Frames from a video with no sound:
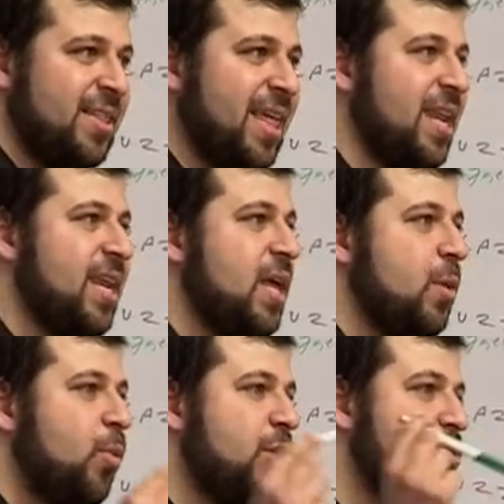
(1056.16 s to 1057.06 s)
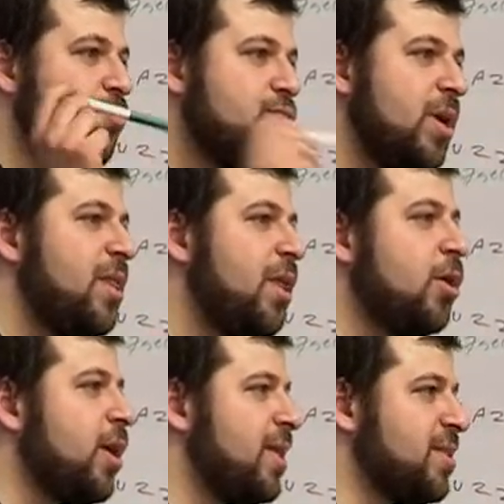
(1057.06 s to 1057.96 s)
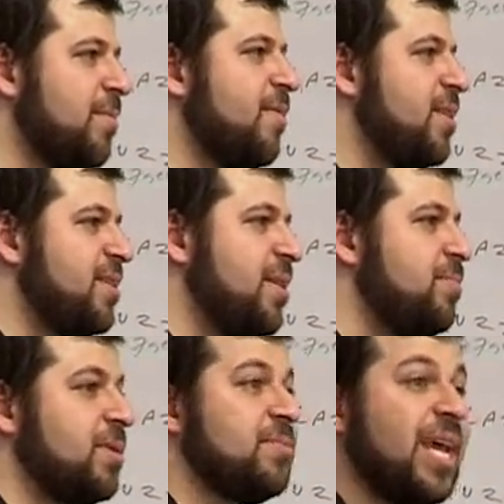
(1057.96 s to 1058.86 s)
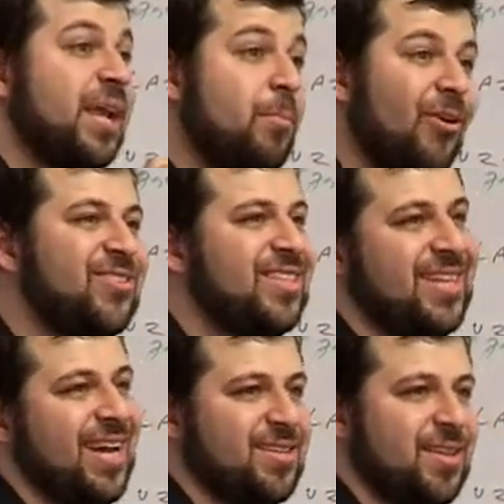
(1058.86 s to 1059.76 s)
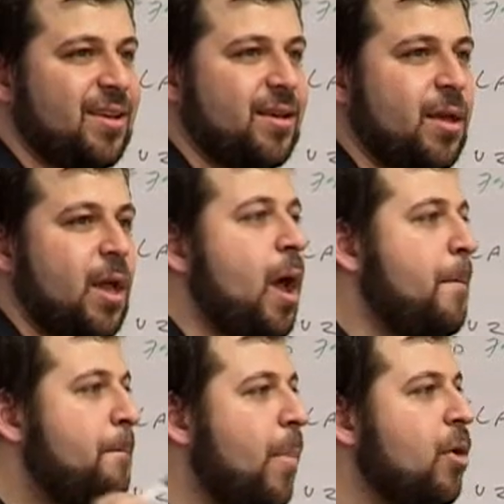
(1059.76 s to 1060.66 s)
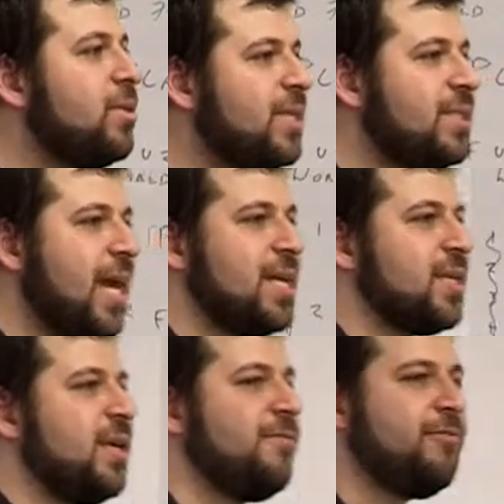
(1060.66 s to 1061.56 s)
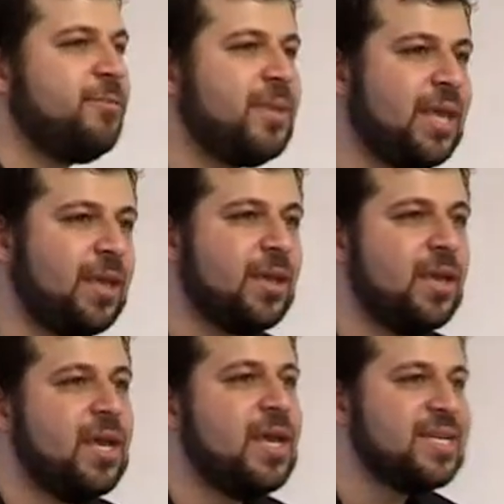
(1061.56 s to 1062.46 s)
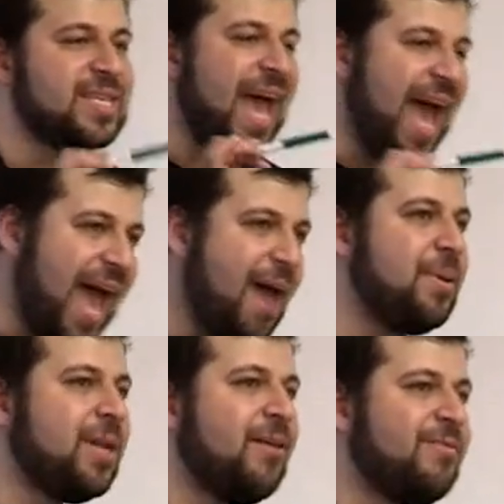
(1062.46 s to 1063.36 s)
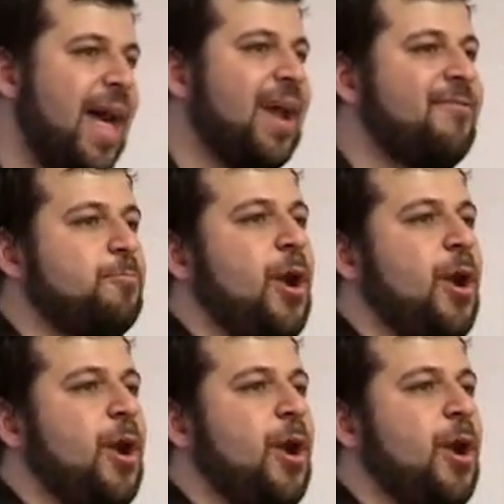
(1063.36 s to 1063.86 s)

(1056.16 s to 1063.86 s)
that when you really look at some of the symptoms like multitasking, multitasking for me is a habit of lack of